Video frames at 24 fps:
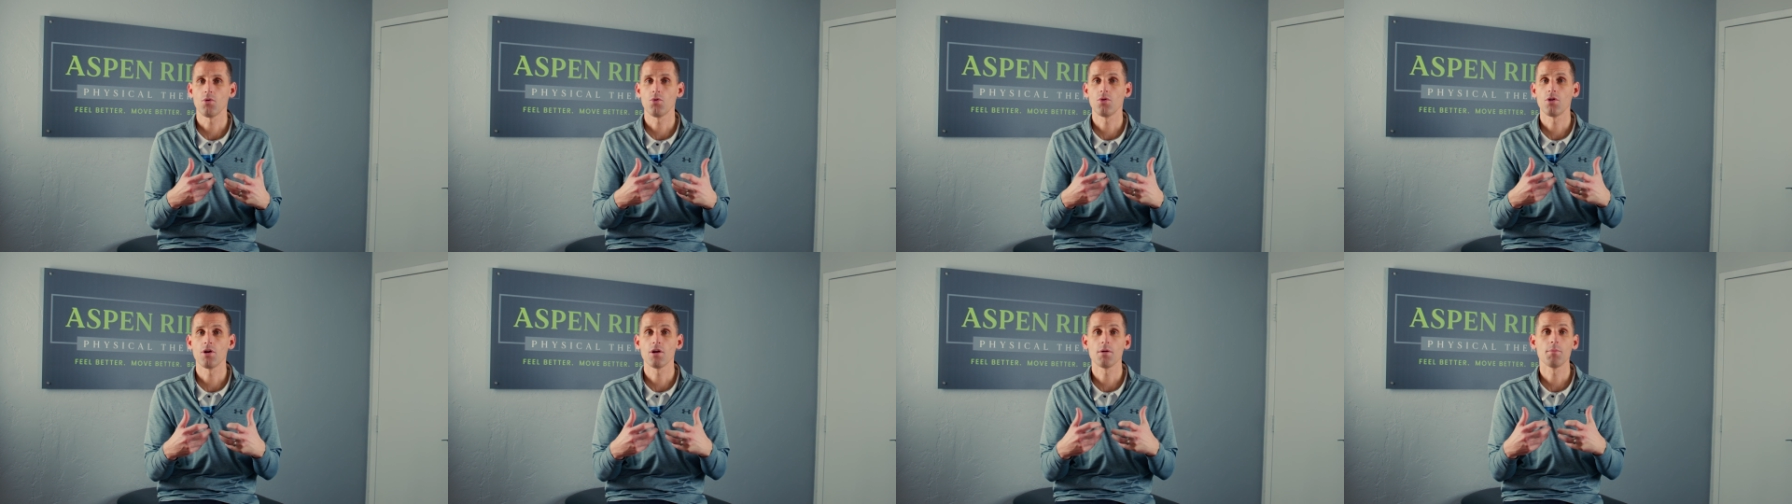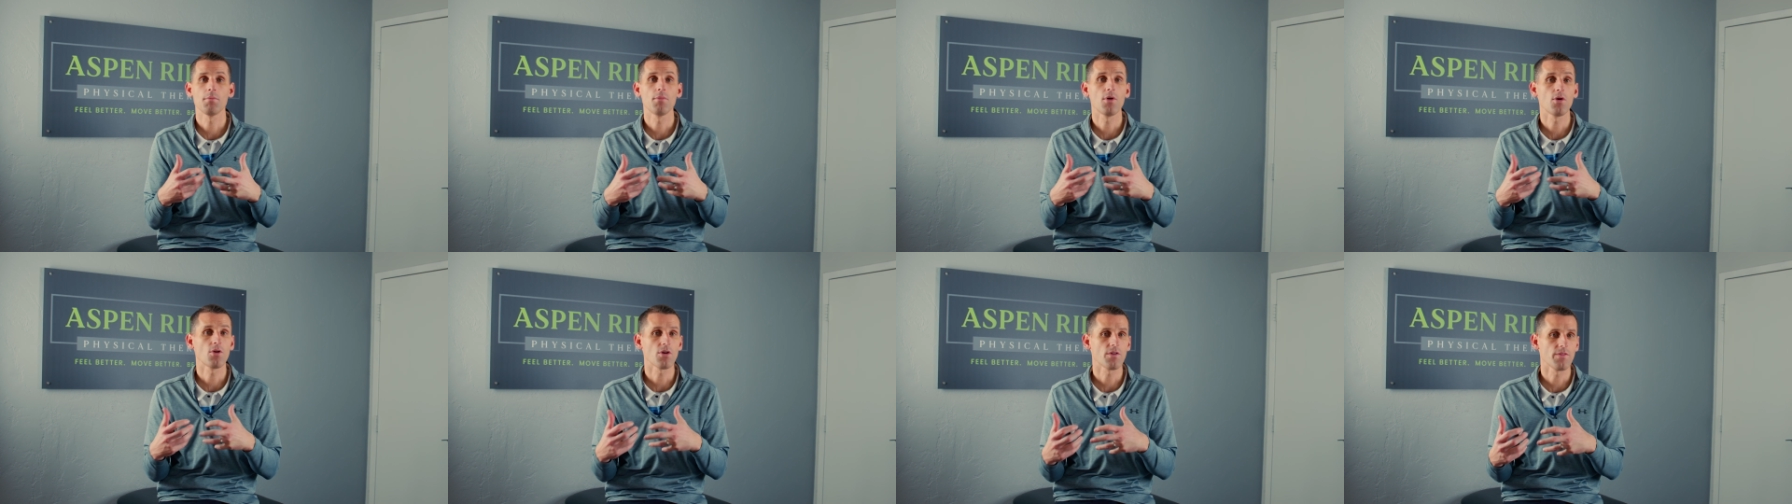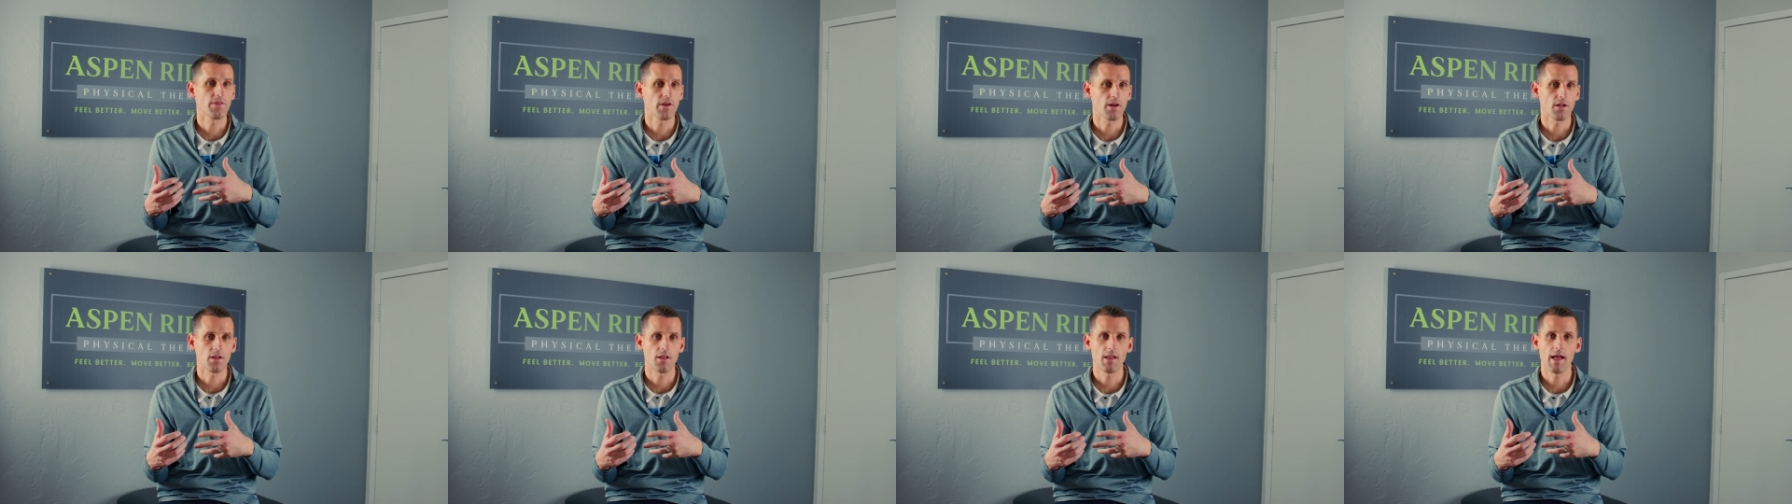or in a motor
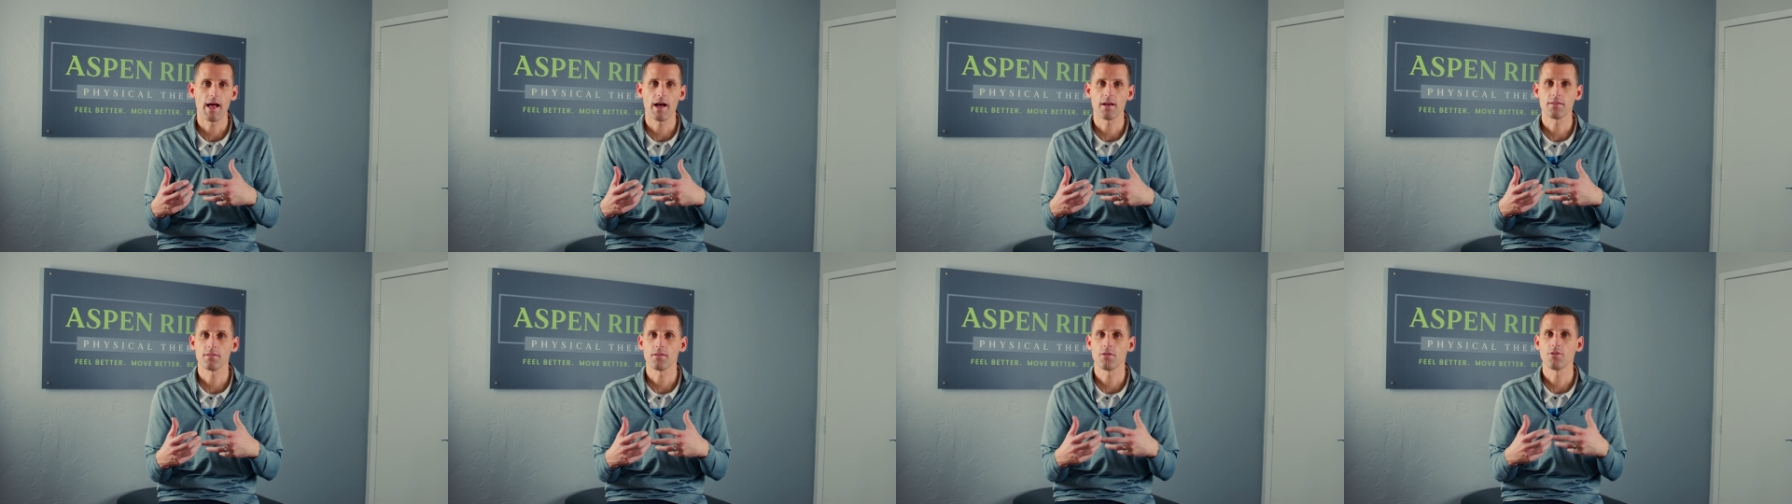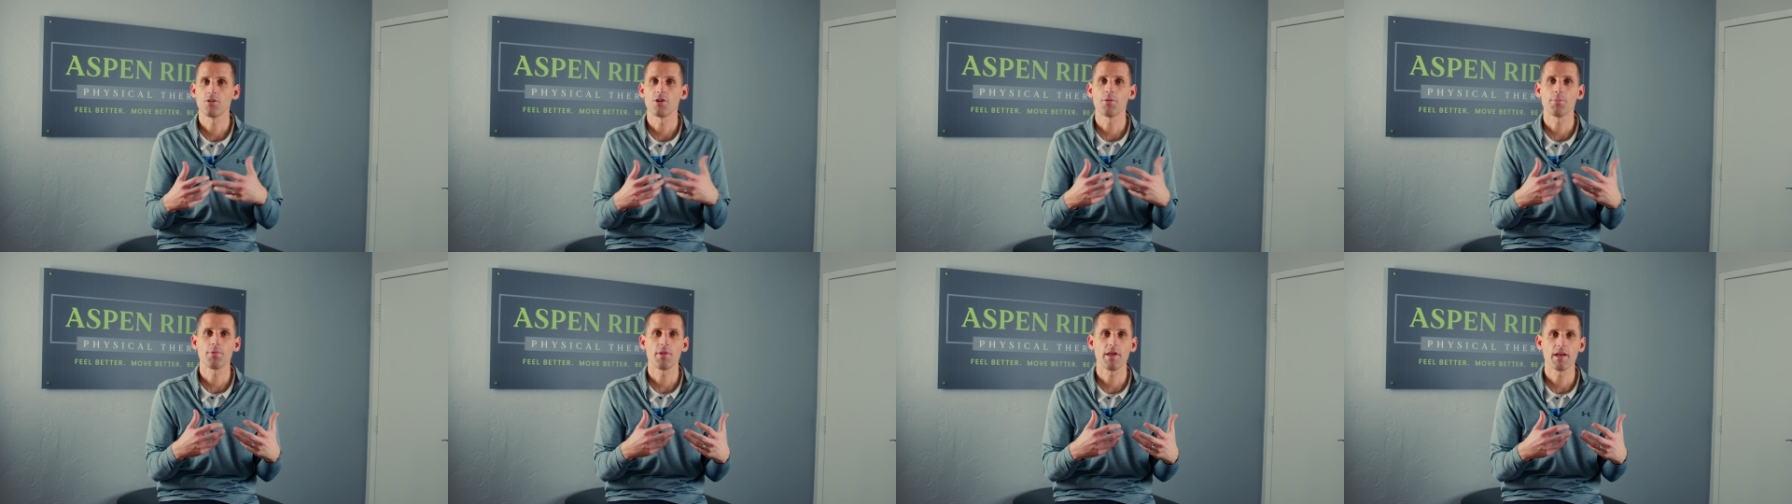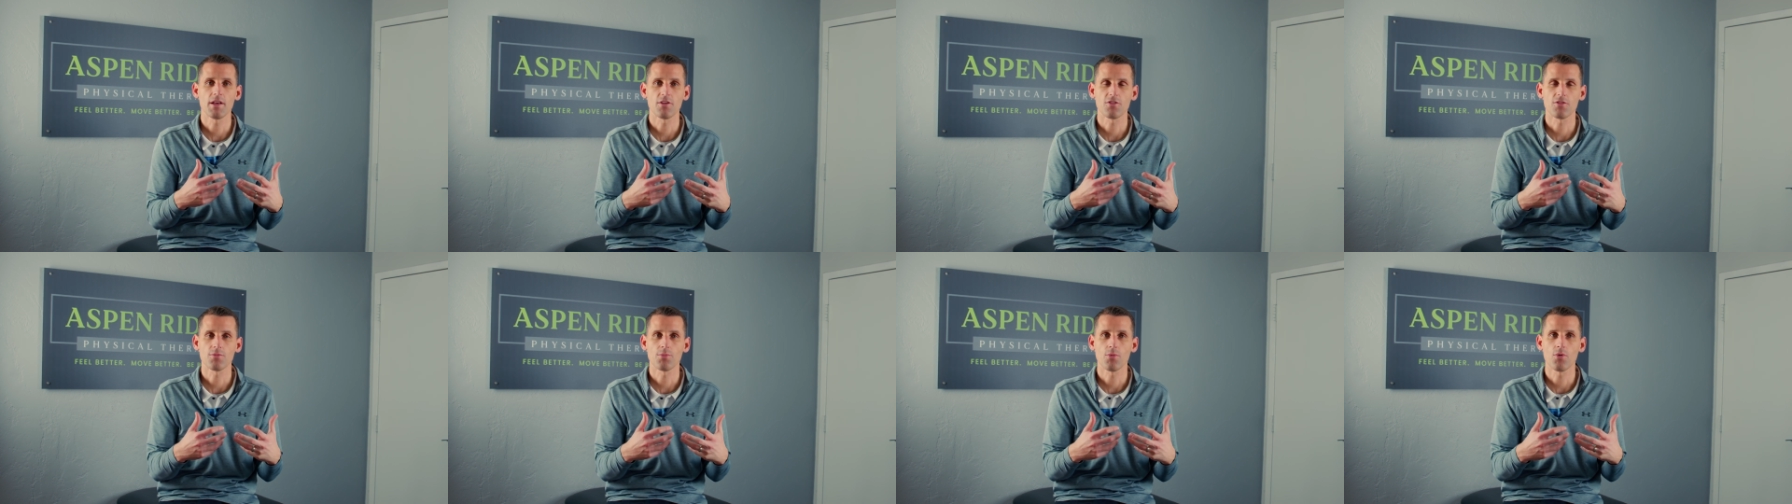vehicle accident or you're
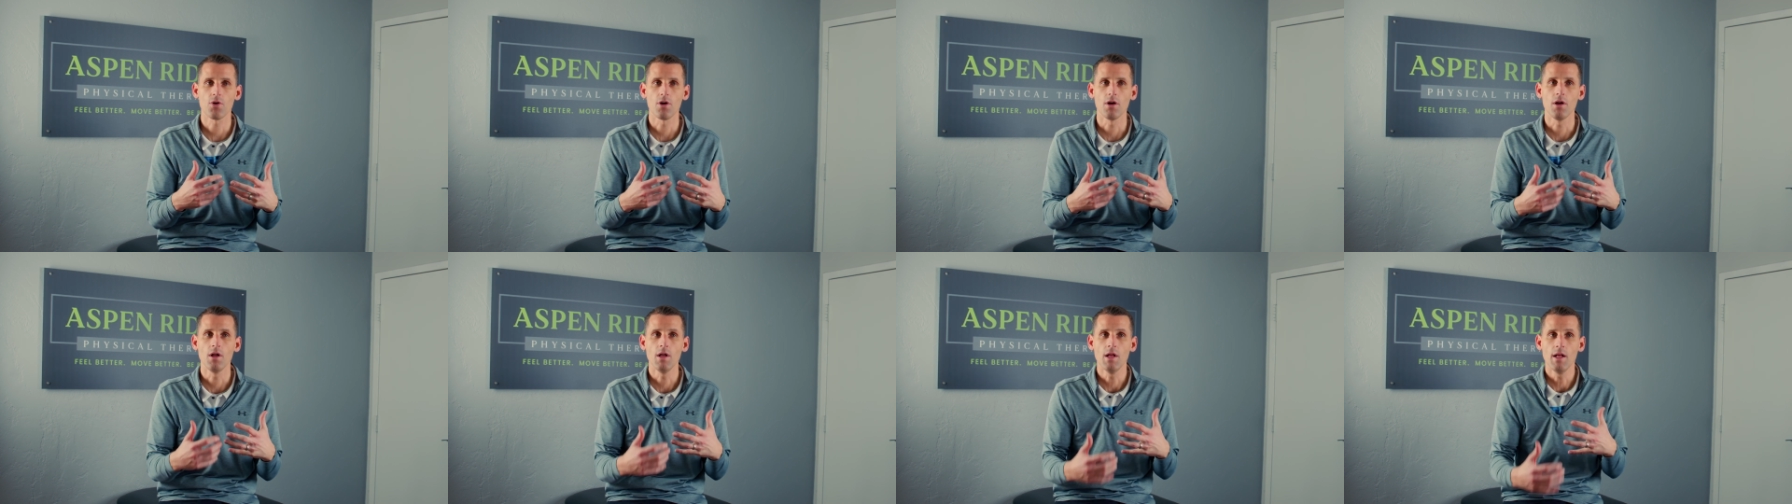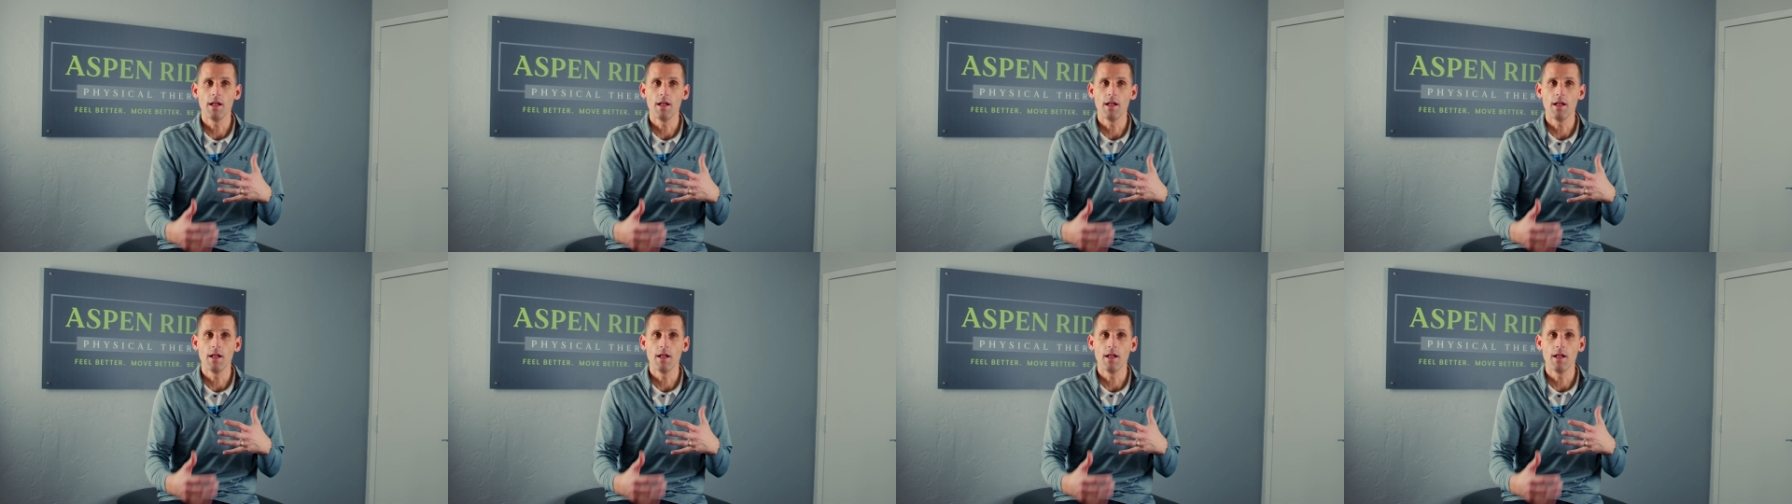playing a sport,